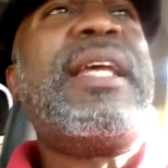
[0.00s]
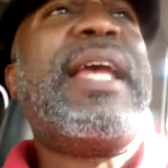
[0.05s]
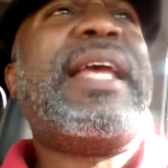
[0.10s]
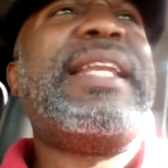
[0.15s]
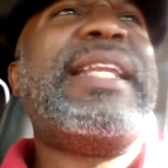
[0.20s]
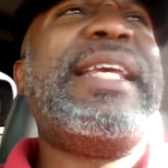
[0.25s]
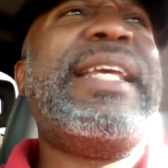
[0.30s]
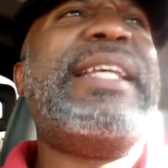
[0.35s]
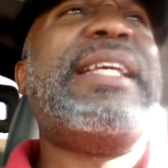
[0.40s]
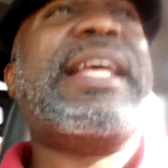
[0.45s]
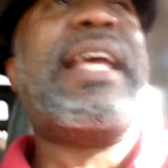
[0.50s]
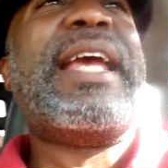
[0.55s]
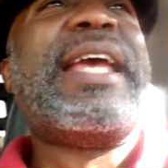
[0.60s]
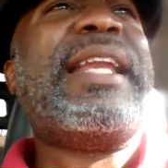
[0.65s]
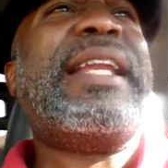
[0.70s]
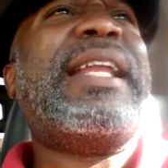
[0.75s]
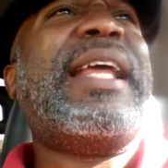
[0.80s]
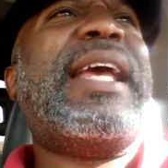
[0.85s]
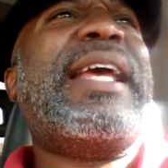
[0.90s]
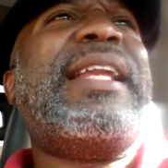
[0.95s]
And these
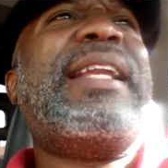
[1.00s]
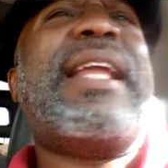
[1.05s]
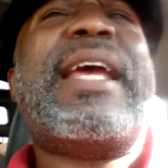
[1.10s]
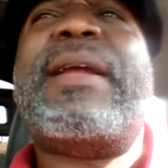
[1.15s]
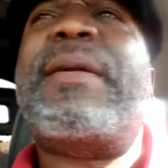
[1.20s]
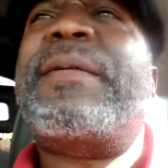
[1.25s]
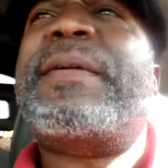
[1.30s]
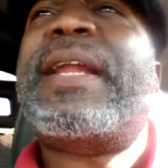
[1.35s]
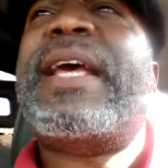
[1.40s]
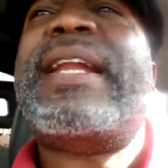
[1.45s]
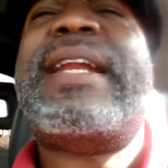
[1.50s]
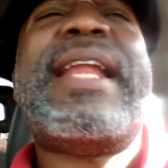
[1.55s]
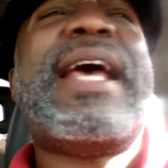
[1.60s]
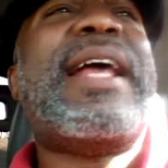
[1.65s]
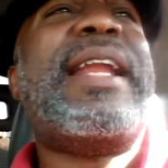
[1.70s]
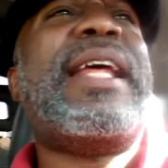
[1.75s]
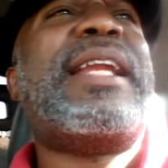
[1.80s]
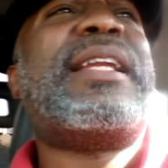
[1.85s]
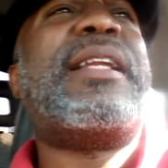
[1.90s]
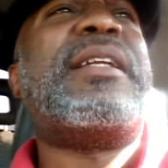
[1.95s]
and and and, and
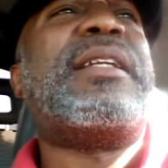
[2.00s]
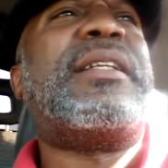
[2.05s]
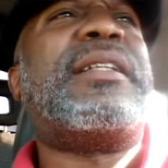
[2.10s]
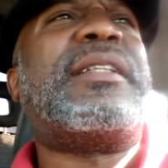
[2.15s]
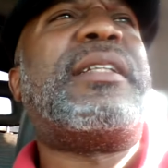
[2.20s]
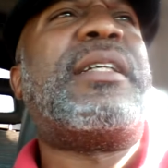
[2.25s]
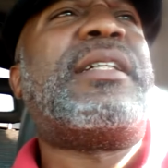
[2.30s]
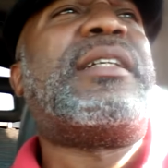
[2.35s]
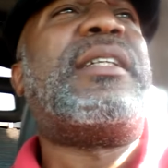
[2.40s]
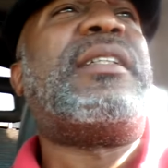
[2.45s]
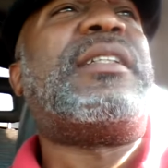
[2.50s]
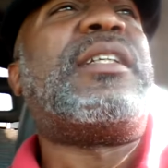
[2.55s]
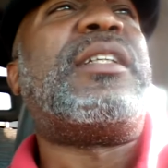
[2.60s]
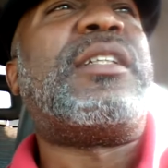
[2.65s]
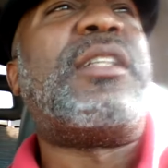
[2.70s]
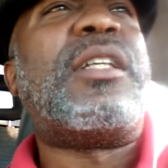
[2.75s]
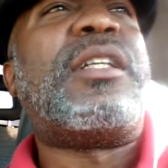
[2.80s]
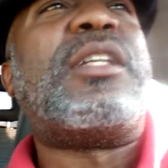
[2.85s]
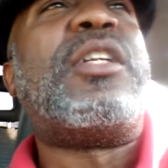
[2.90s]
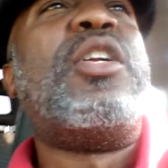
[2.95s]
now that the the,
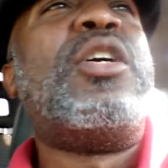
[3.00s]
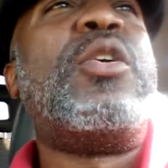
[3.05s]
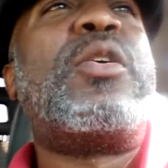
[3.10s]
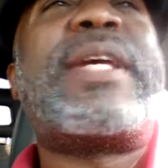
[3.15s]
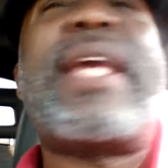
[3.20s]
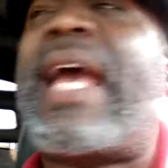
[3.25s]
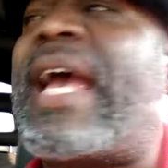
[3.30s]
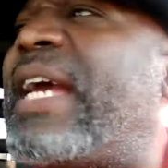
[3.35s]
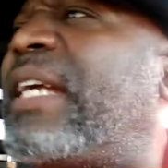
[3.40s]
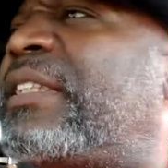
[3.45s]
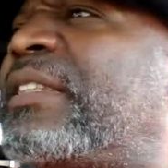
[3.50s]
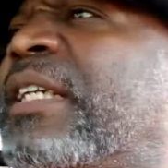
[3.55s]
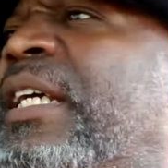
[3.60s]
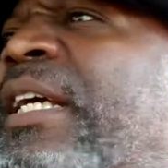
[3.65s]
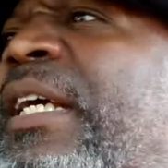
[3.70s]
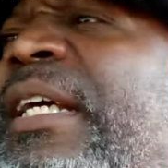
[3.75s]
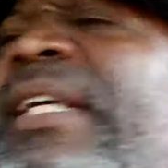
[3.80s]
the, the new cats